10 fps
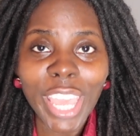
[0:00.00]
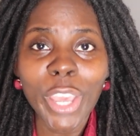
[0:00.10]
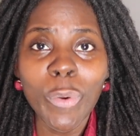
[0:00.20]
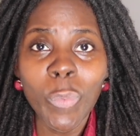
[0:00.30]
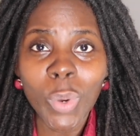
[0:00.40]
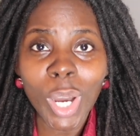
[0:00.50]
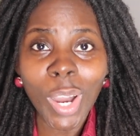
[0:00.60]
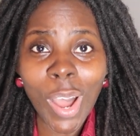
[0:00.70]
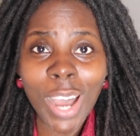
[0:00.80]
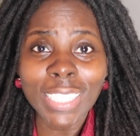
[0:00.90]
it
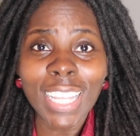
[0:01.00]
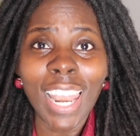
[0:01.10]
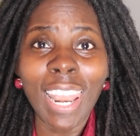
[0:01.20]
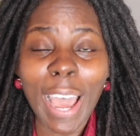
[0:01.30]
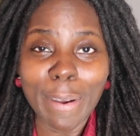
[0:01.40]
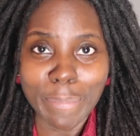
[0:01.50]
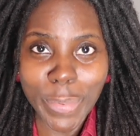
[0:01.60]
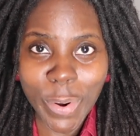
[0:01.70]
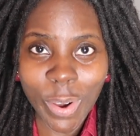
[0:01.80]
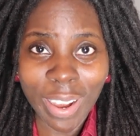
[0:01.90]
will cost a lot
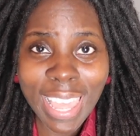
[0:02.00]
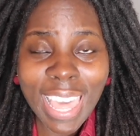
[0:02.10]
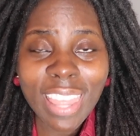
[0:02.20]
more